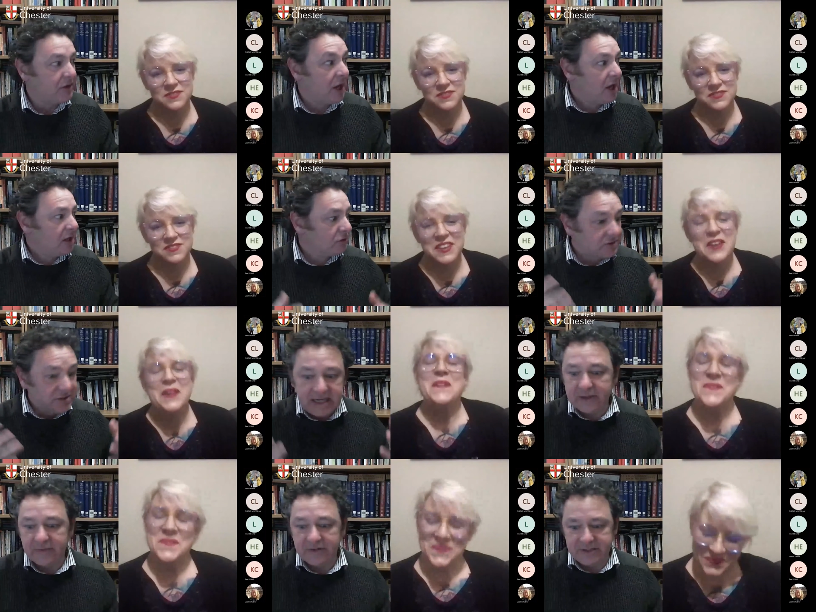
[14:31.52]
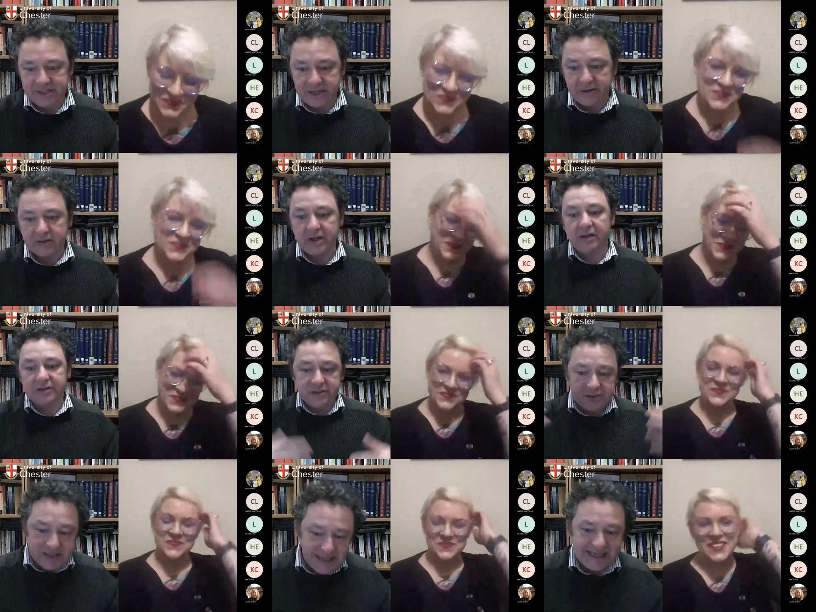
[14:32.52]
Speaker 1: because you you're dealing with material culture,
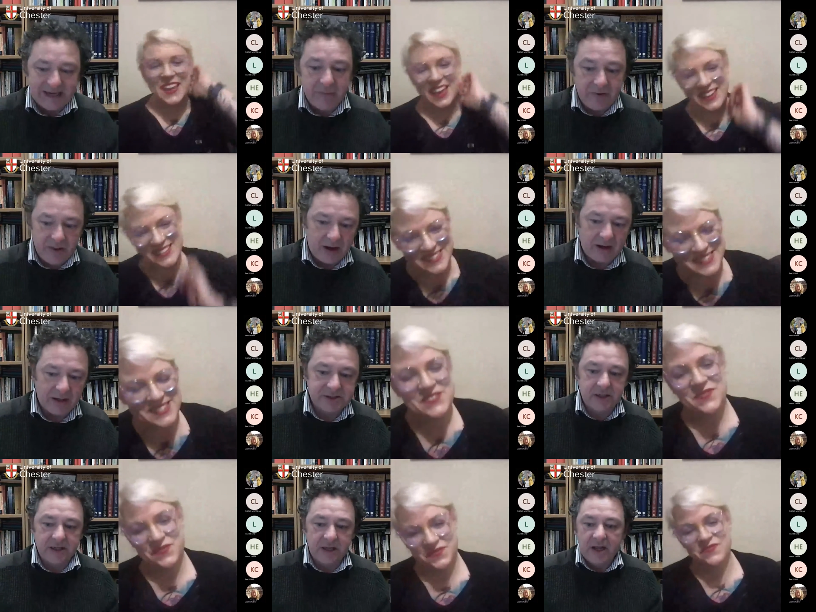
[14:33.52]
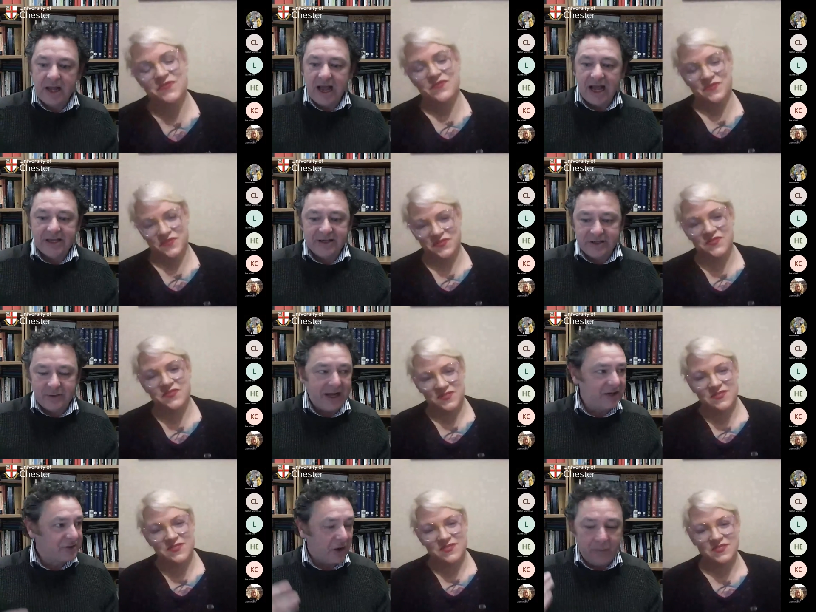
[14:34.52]
you're dealing yes. with art, you know, and you
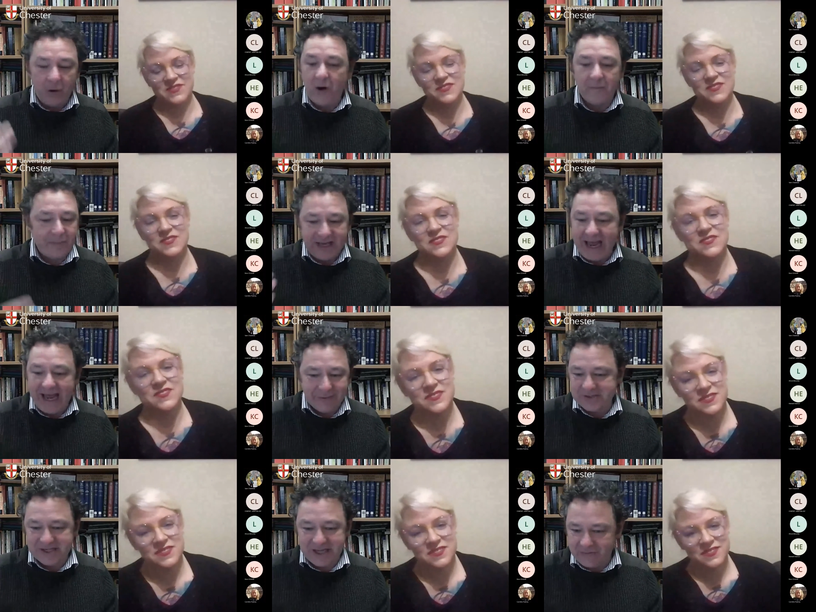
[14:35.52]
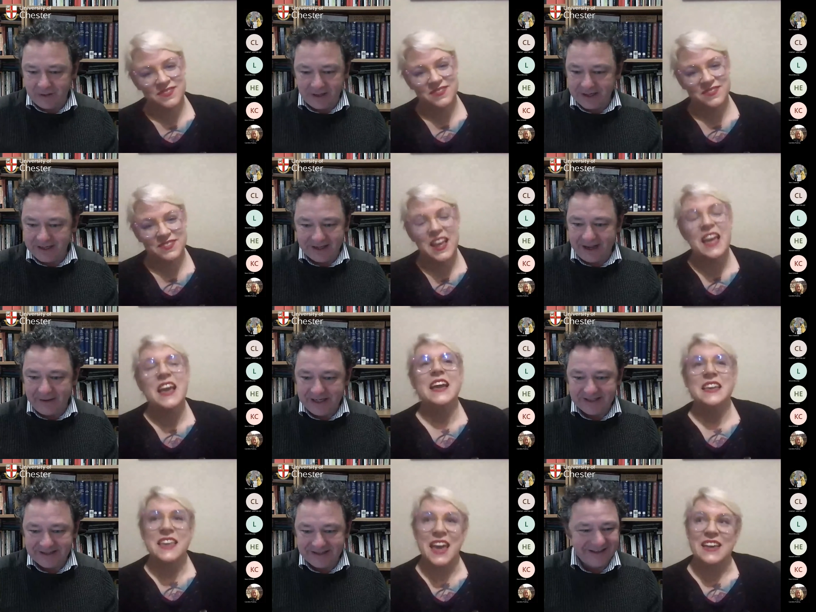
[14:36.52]
had a, a, pot per day, wasn't it? For like how
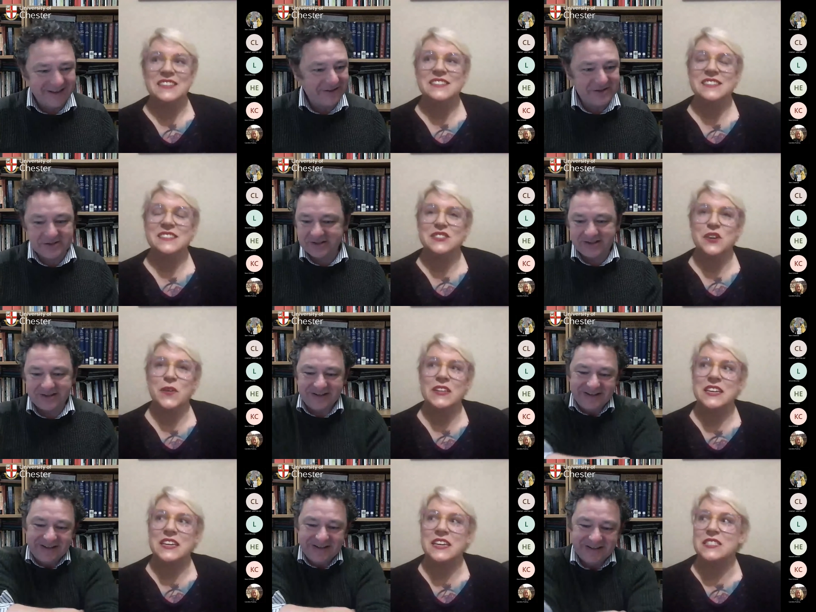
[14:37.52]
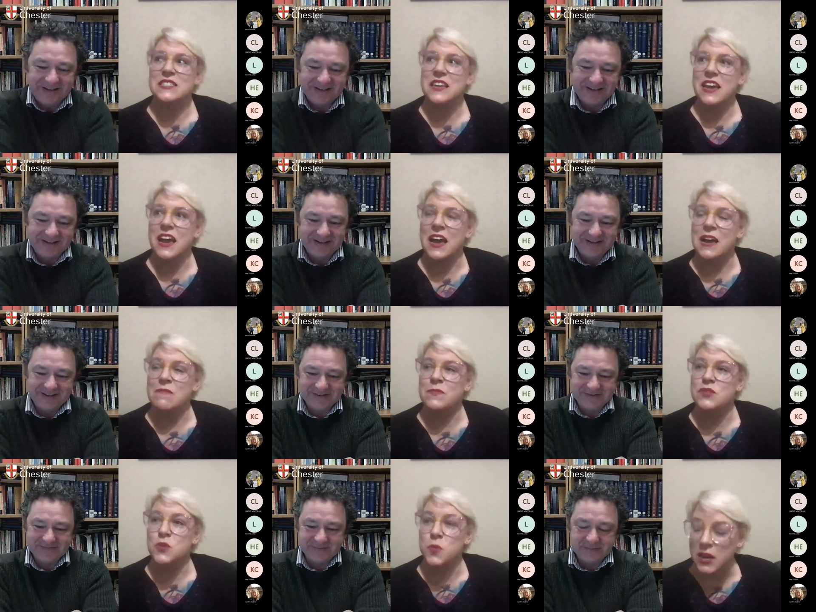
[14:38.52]
many?
Speaker 2: Yes, so I did
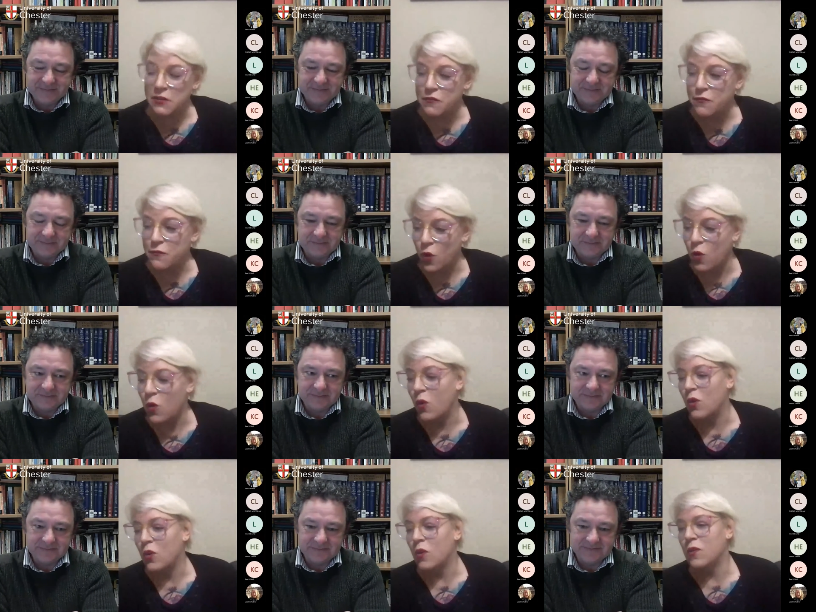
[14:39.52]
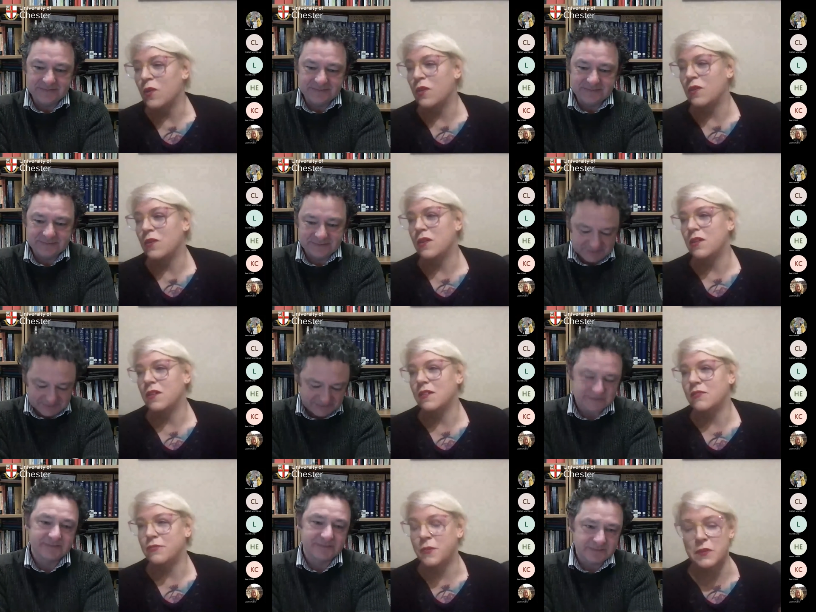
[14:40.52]
um, 24
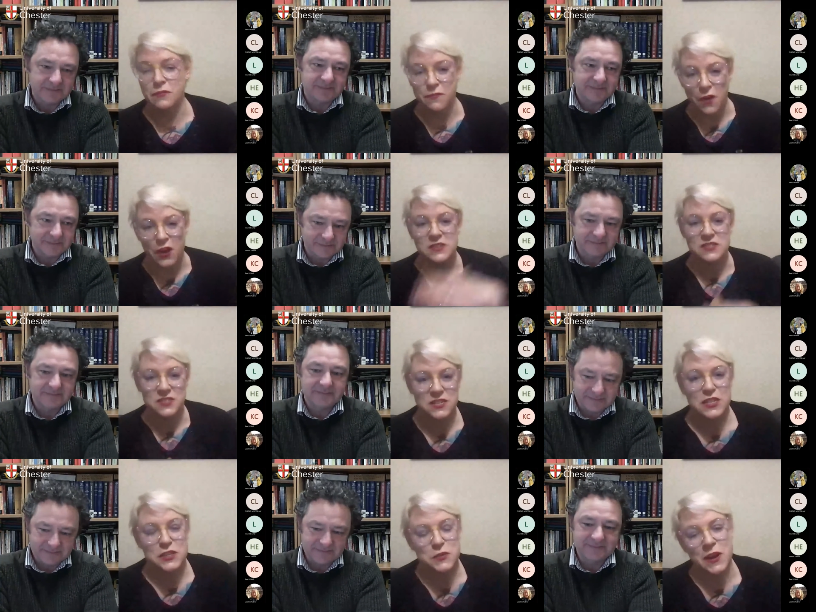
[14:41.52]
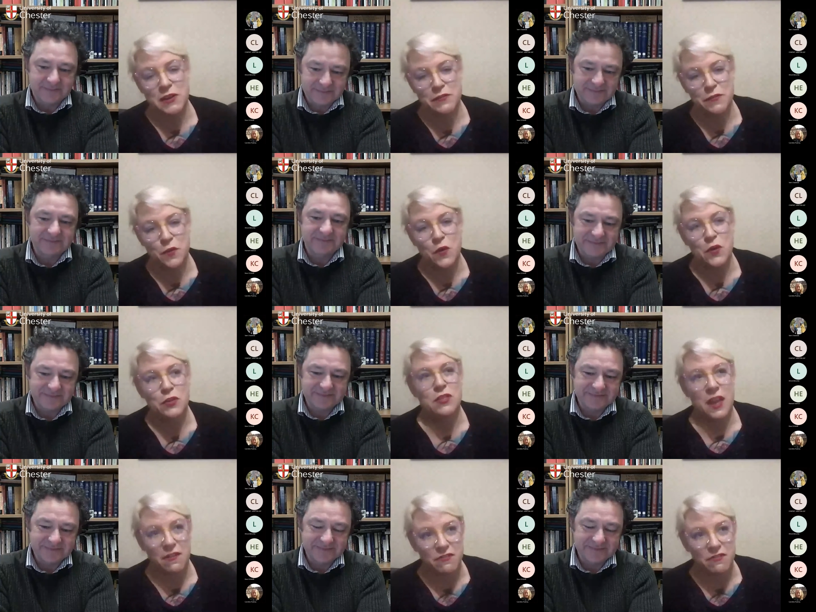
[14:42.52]
from the 1st to the 24th